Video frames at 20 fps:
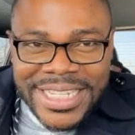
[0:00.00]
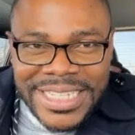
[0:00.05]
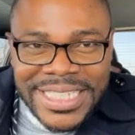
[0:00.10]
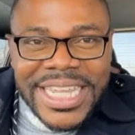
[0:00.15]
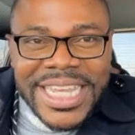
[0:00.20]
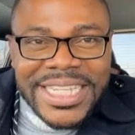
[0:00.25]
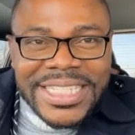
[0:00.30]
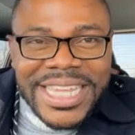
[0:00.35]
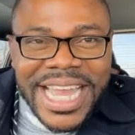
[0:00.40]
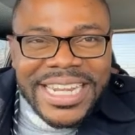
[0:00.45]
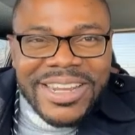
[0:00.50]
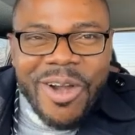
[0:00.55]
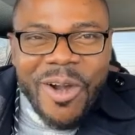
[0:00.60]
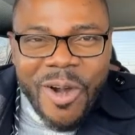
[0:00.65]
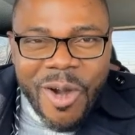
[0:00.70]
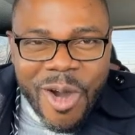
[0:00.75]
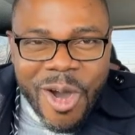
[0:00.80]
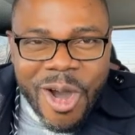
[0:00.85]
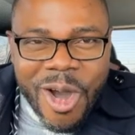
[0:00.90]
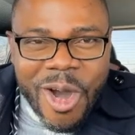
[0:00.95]
says that
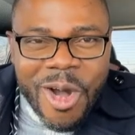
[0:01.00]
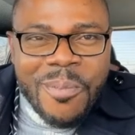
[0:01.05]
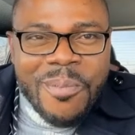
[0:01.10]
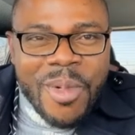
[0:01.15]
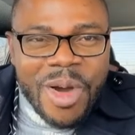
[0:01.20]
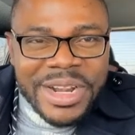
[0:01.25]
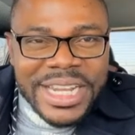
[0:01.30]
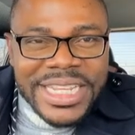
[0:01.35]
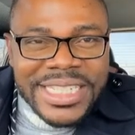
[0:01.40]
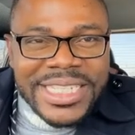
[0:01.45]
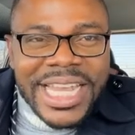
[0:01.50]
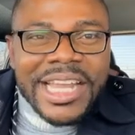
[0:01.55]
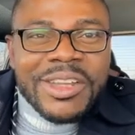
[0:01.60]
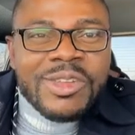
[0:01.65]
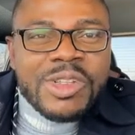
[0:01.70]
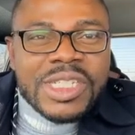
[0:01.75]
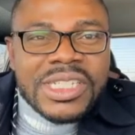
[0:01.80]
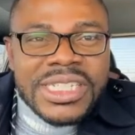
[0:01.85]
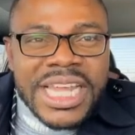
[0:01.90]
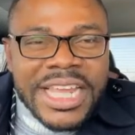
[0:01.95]
all monies
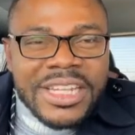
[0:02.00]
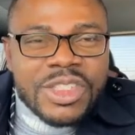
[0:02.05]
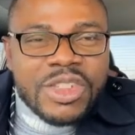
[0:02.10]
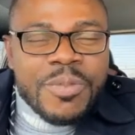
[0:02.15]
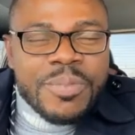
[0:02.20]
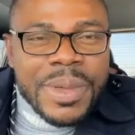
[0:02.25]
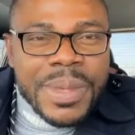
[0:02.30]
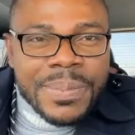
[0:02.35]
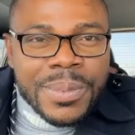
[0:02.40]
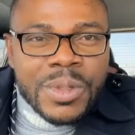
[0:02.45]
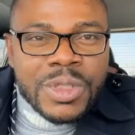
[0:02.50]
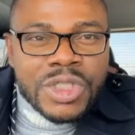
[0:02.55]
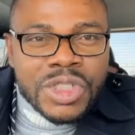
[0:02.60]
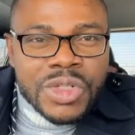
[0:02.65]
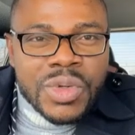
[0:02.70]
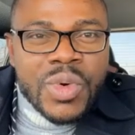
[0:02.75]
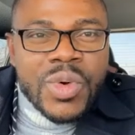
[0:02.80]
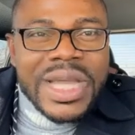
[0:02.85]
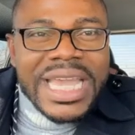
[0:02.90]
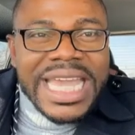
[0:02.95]
that you send to people
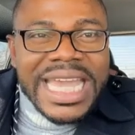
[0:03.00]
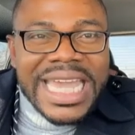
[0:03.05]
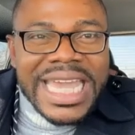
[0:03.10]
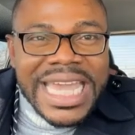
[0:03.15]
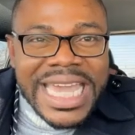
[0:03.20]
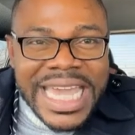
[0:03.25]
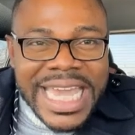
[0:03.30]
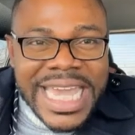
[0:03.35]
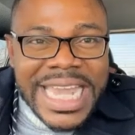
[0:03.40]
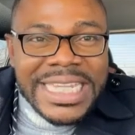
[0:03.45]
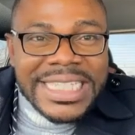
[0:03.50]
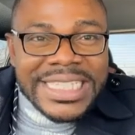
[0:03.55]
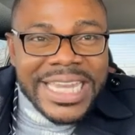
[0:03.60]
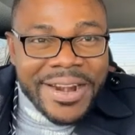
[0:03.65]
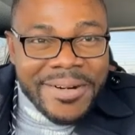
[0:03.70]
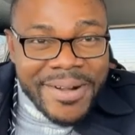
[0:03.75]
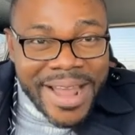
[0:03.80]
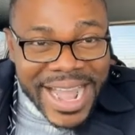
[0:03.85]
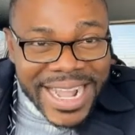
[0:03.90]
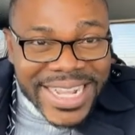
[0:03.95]
through
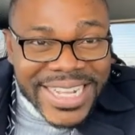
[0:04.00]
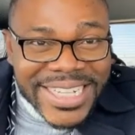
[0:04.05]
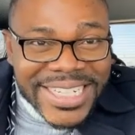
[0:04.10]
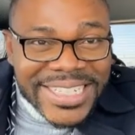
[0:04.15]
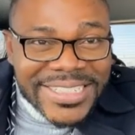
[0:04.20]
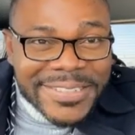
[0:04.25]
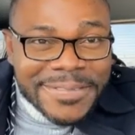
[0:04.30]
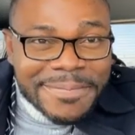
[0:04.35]
Interact,